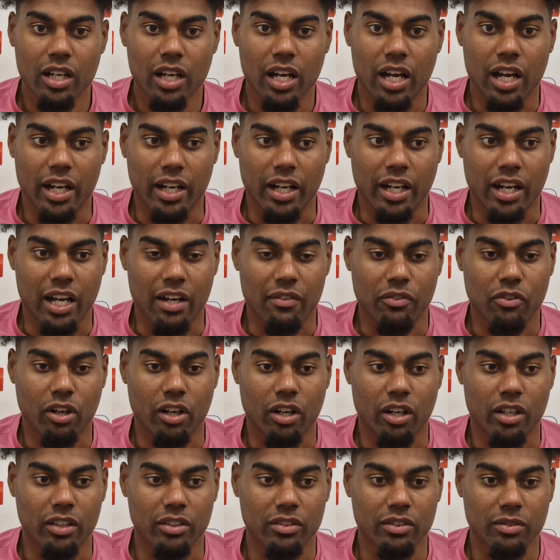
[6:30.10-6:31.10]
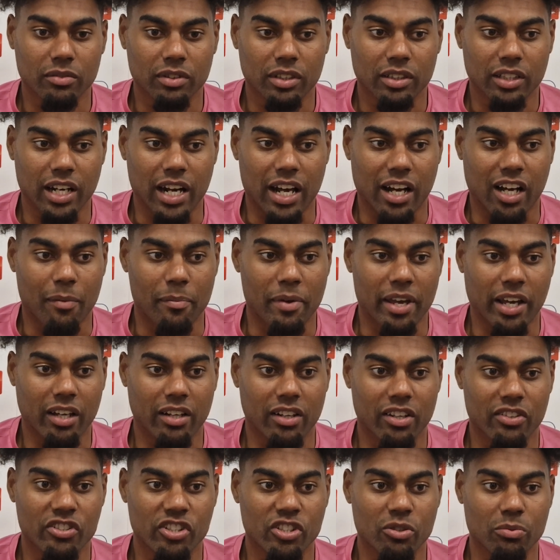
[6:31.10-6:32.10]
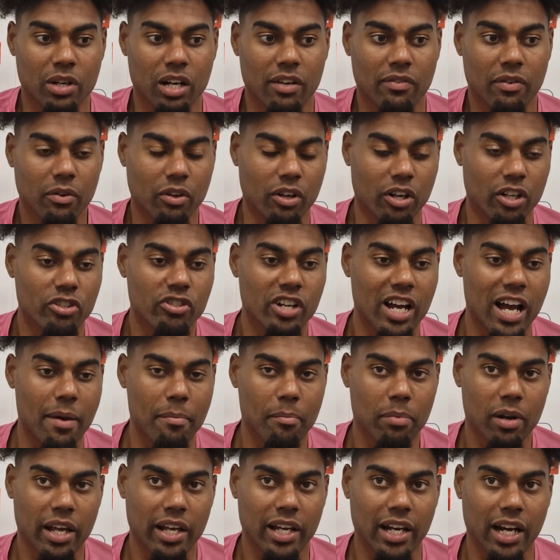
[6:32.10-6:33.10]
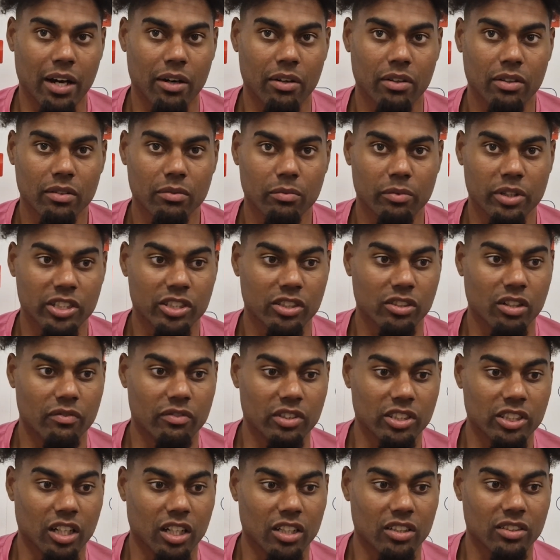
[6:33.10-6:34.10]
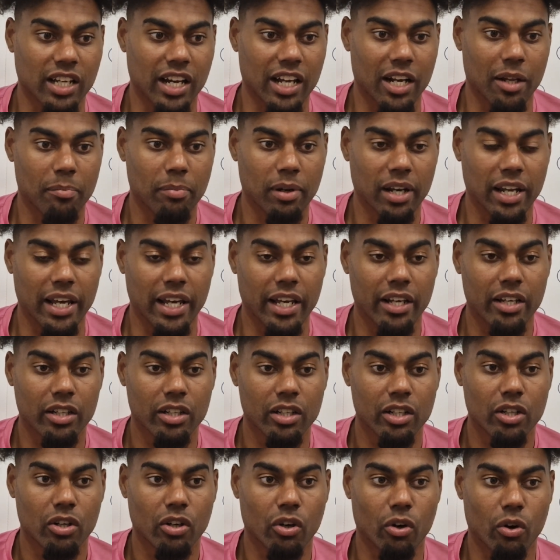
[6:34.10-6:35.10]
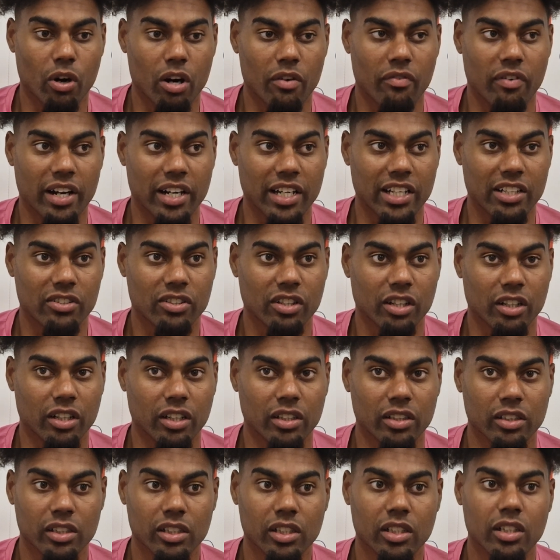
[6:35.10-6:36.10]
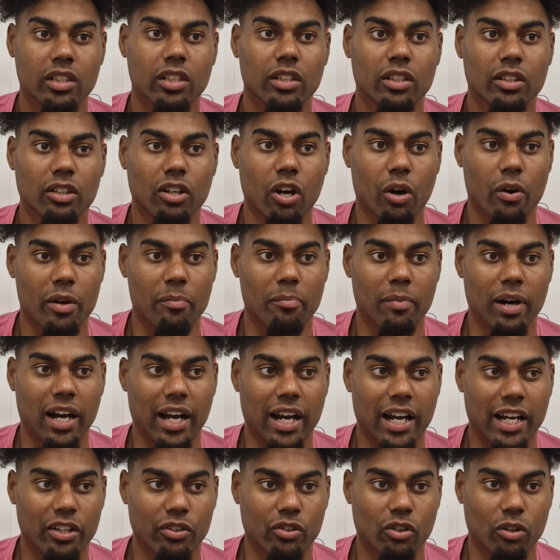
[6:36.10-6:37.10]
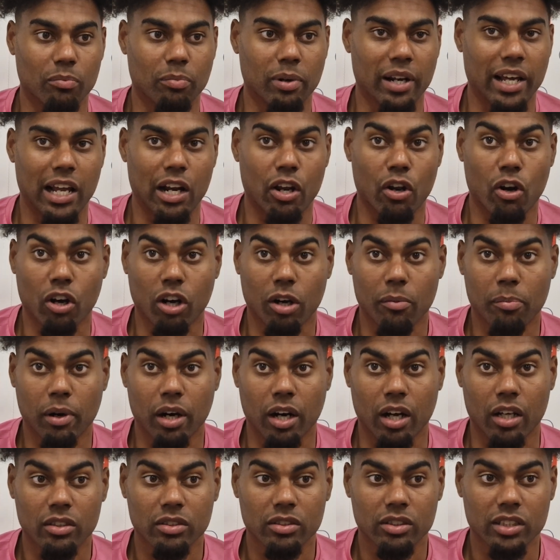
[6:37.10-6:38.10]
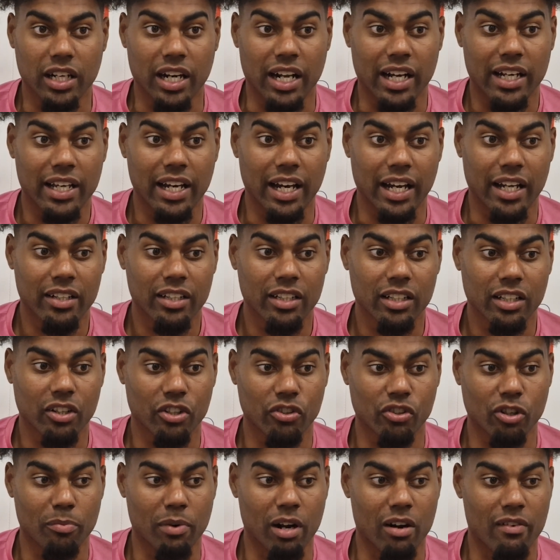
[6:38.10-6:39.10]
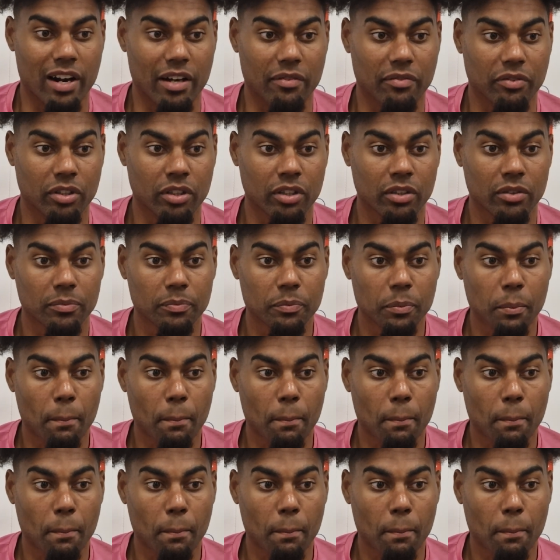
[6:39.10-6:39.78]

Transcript: And then I can make a decision where if I'm going to try and play out, which is obviously our style of play, or if I need to go in behind or play a longer pass, then I can, because I'm on my right foot.